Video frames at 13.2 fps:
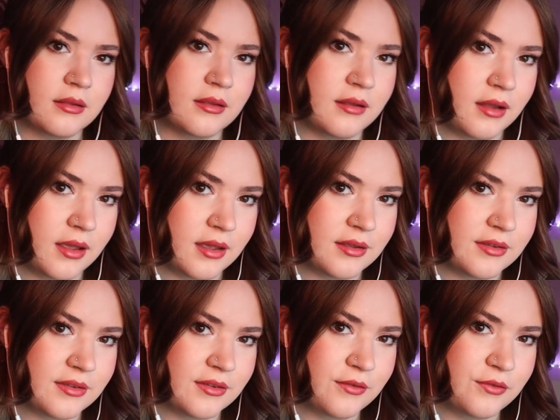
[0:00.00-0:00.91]

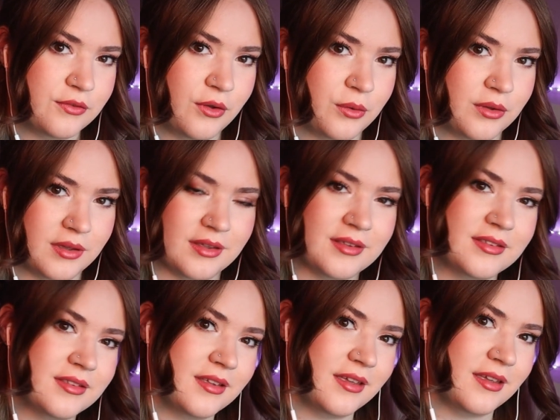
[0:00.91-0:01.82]
today's
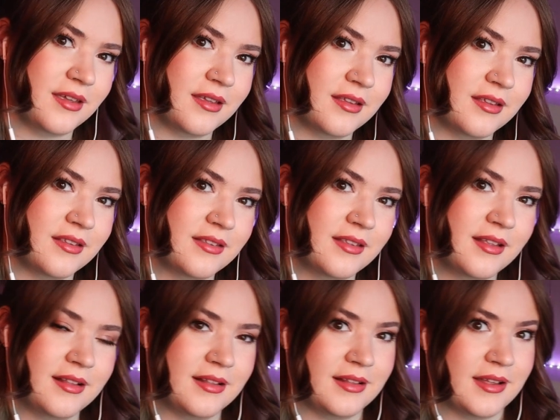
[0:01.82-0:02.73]
focus is
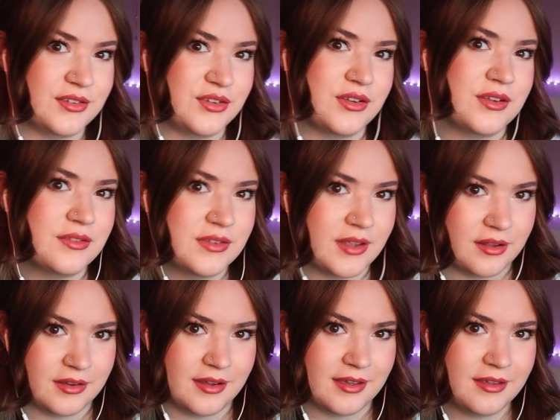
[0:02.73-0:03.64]
Legend of
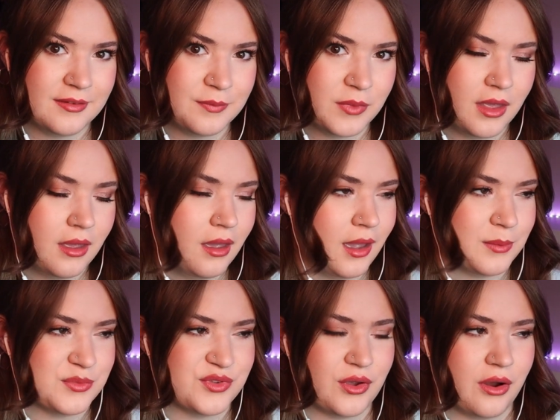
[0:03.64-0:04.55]
Zelda.
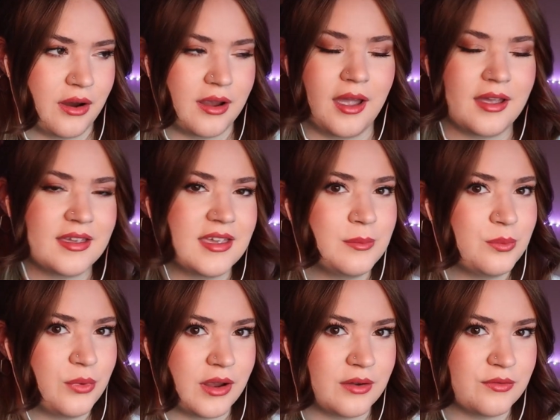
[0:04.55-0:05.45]
I'm sorry, I
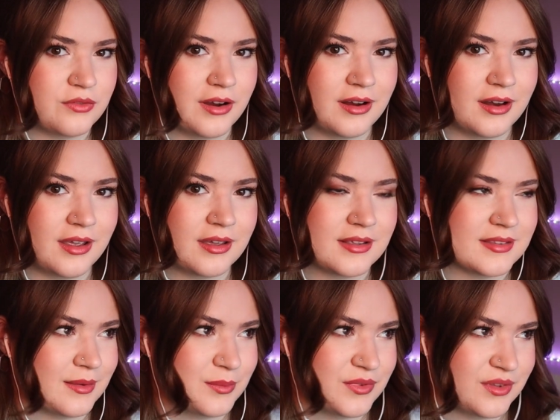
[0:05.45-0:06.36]
keep brain farting
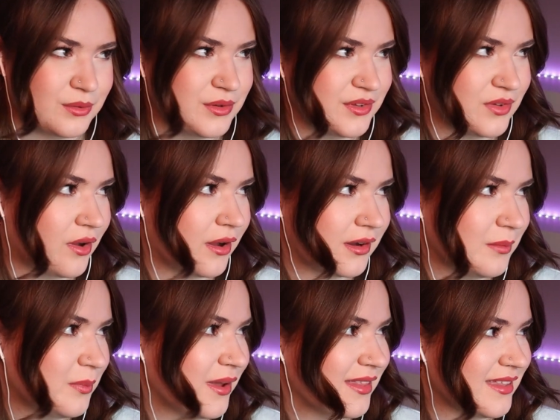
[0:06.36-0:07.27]
because I'm so
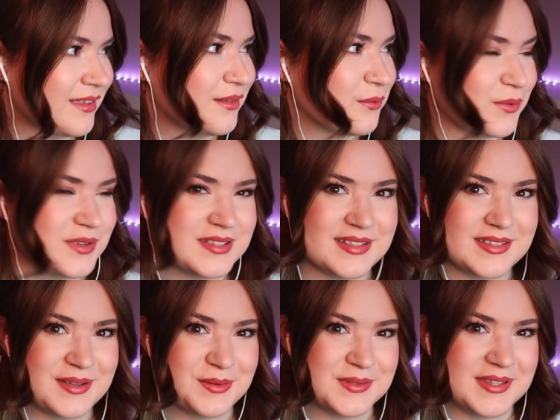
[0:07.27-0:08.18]
distracted by the
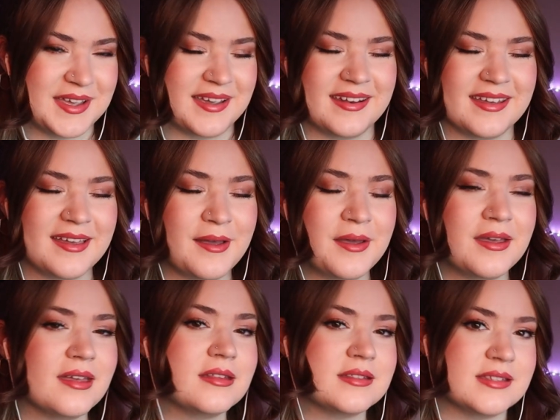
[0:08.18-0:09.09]
noises outside.
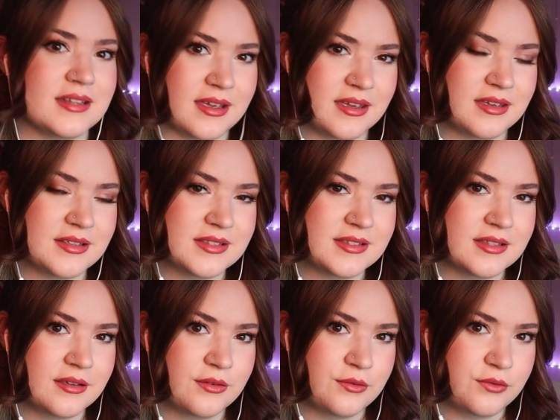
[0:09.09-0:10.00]

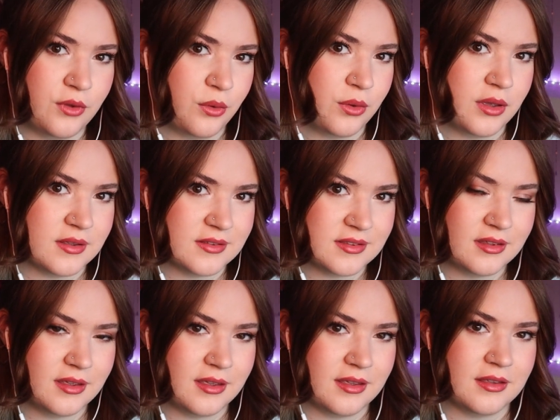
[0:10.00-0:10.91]
Today's
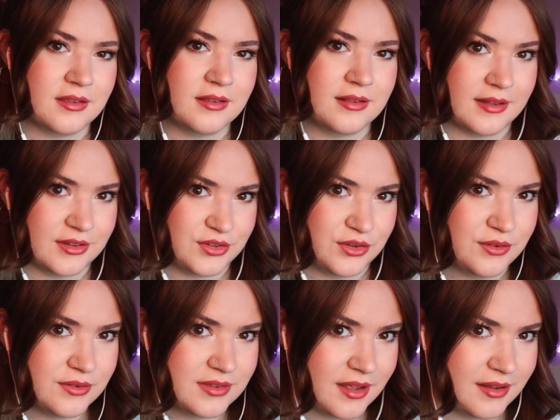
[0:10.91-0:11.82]
focus is
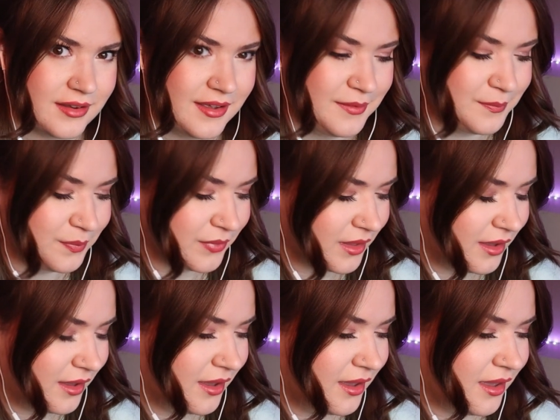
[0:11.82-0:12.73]
Legend of Zelda,
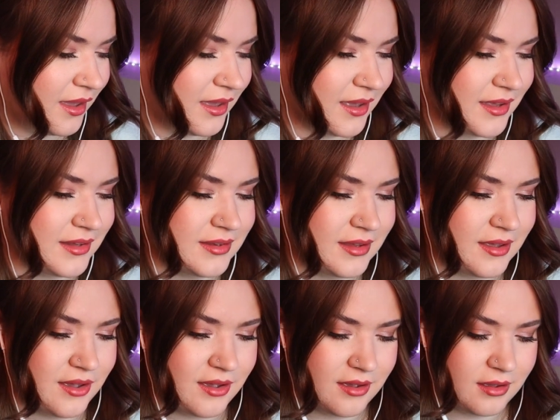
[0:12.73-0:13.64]
and
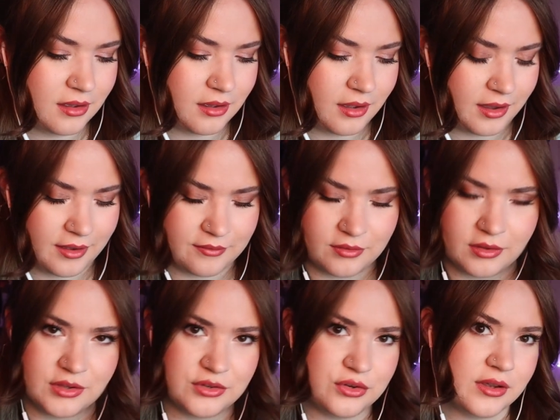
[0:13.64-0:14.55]
I have
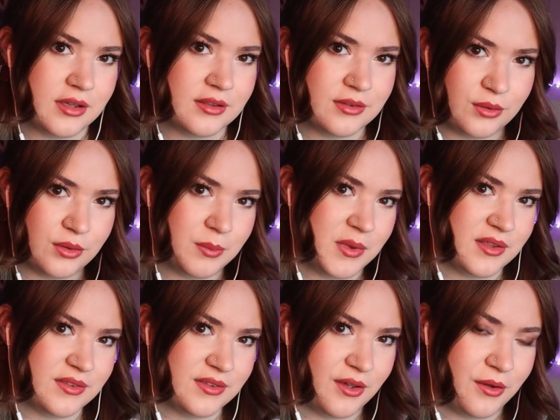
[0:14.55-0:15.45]
all the trinkets with
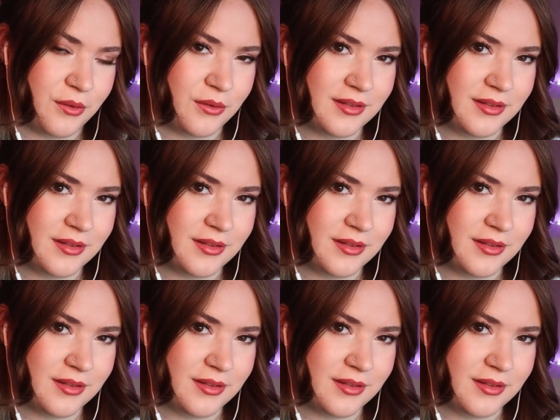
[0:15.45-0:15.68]
me, so